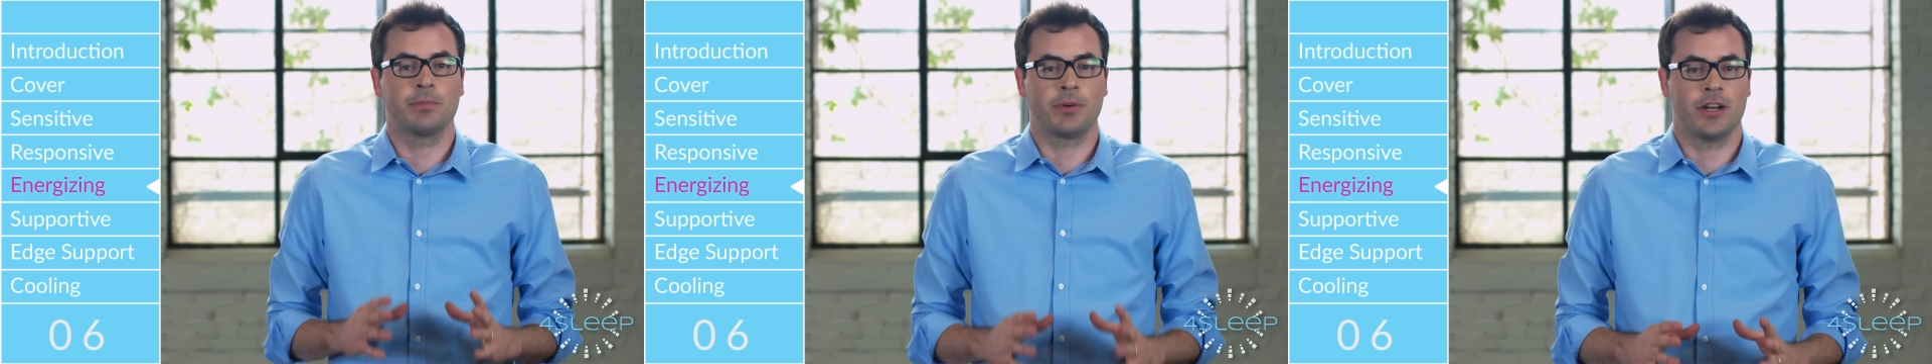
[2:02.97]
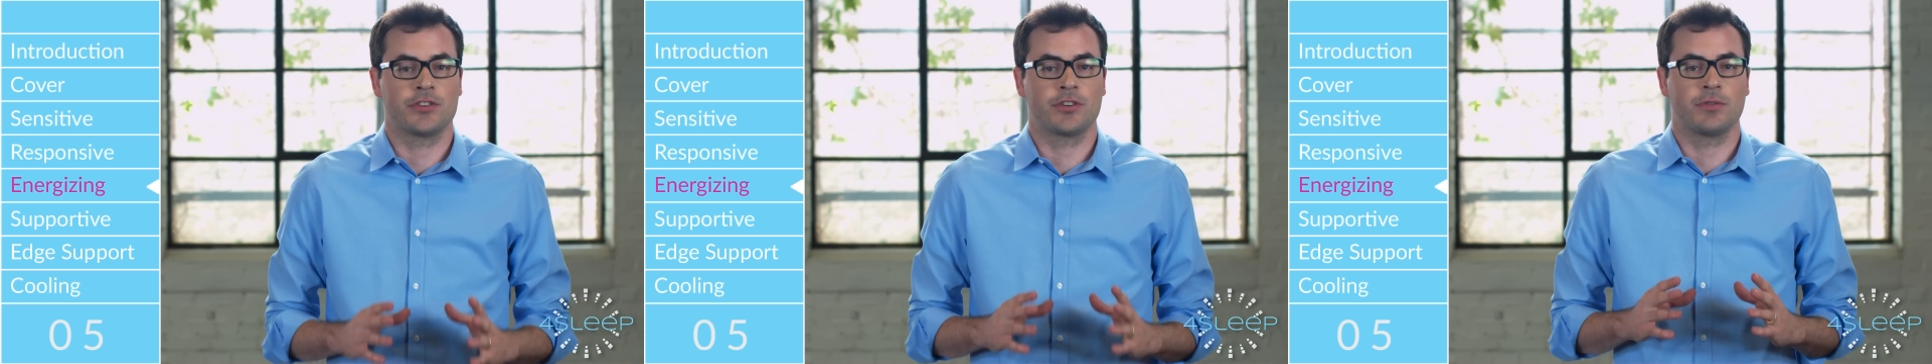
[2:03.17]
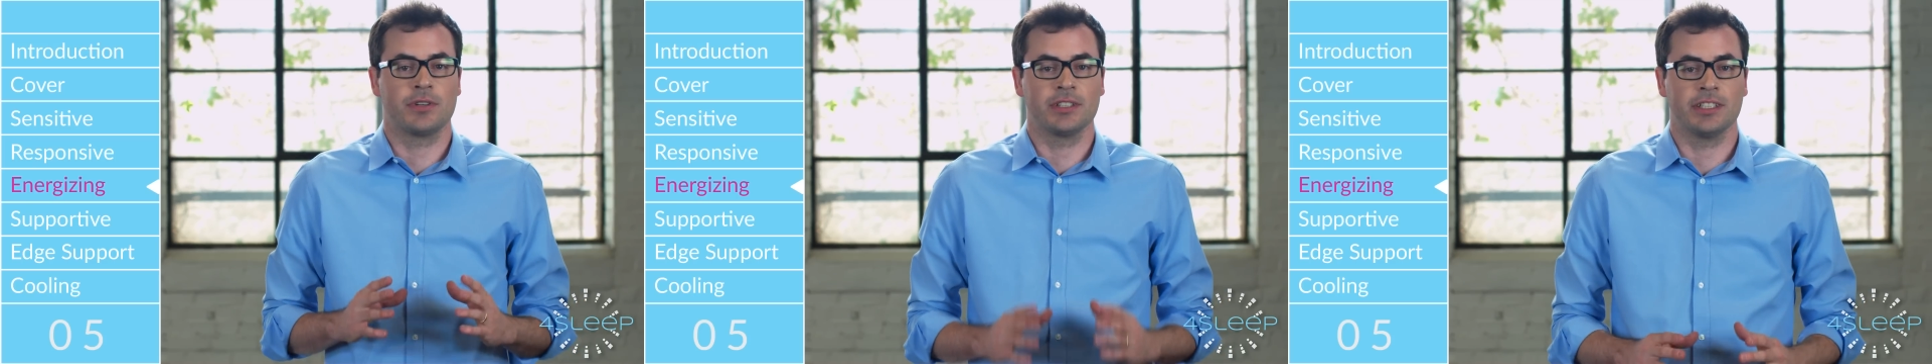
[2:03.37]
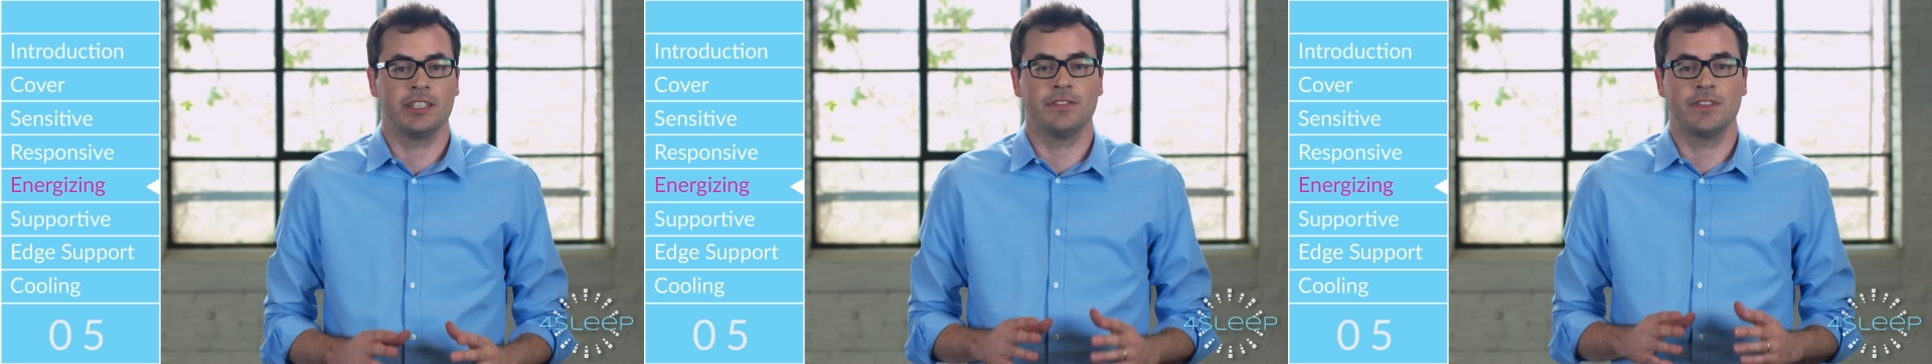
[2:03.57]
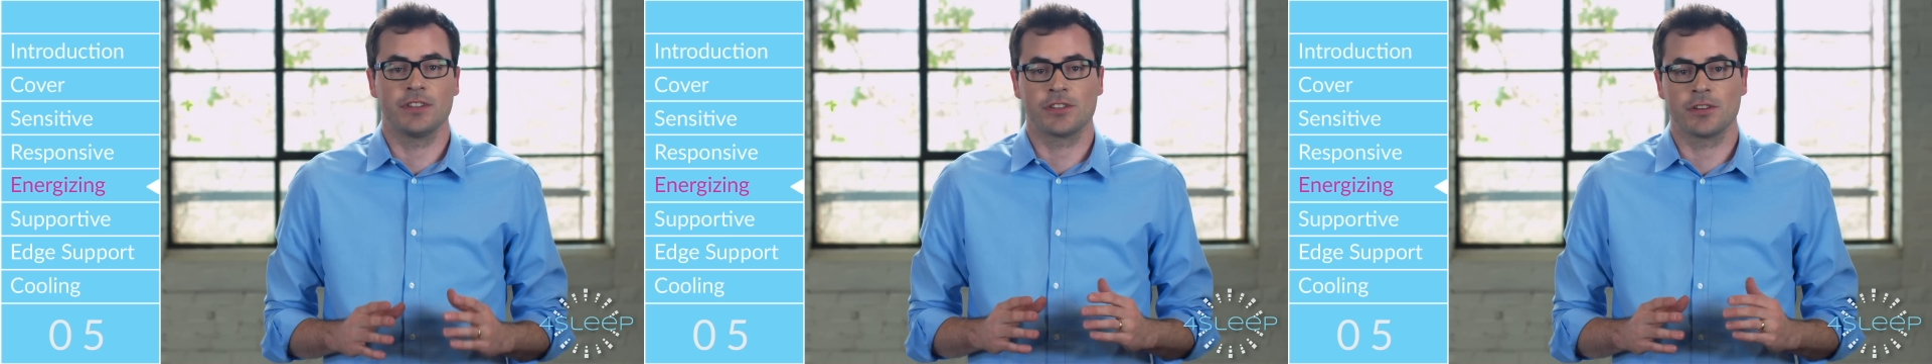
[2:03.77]
pressure
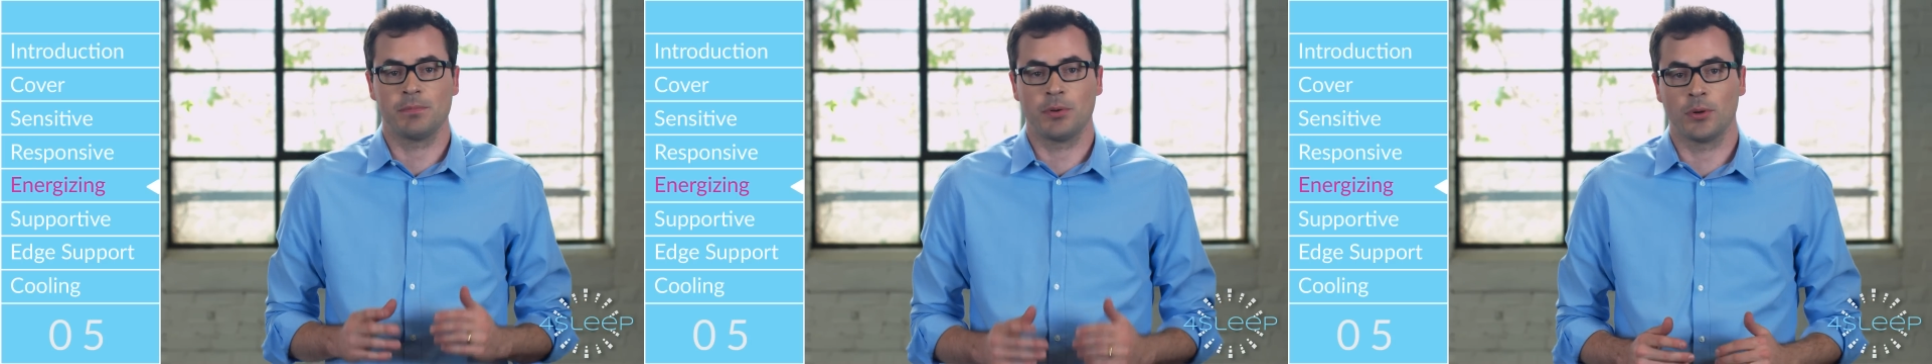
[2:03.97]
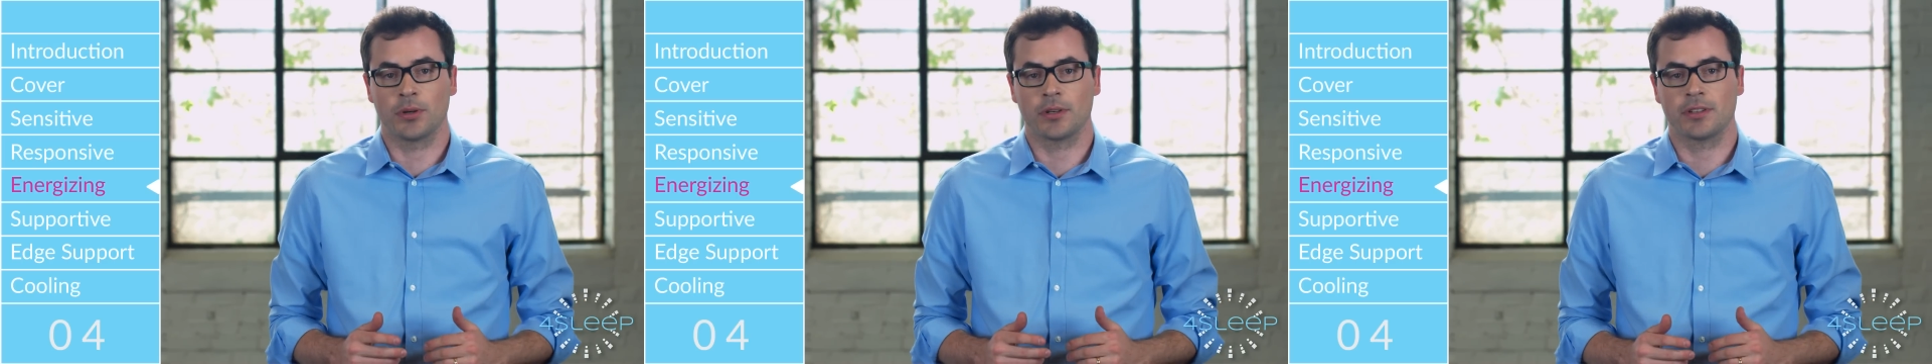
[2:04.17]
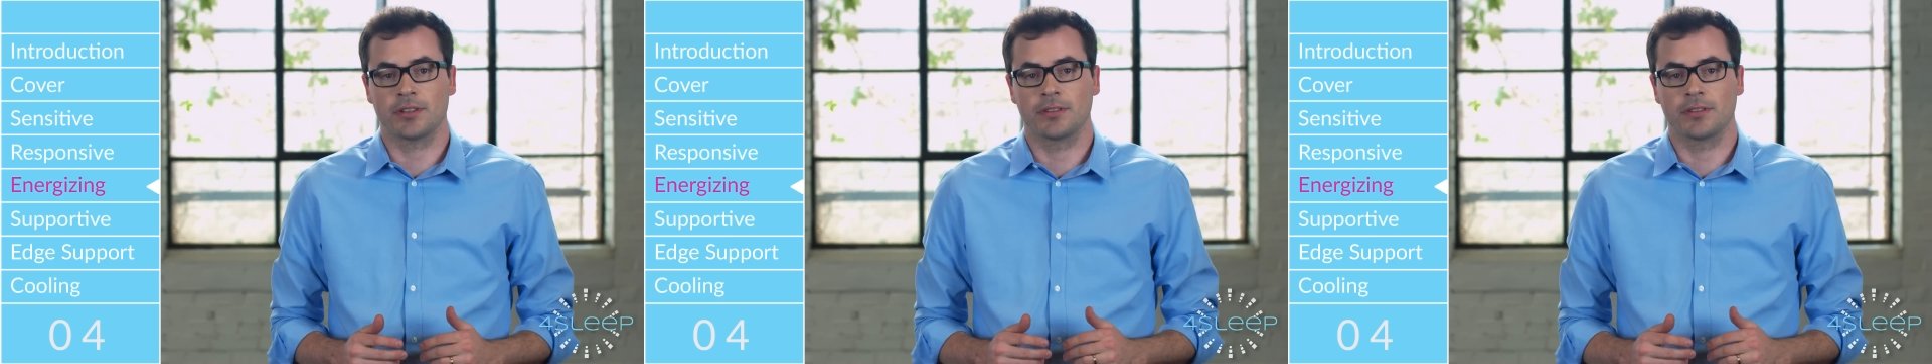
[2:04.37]
relief and support.